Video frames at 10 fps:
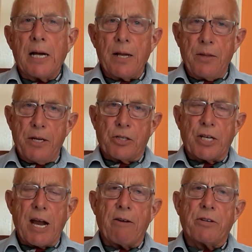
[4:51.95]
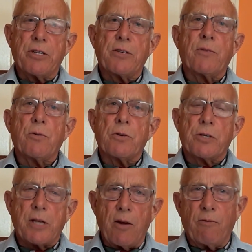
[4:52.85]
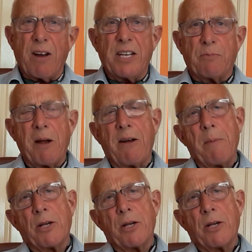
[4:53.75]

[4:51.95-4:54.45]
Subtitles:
And these charities, of course, don't raise very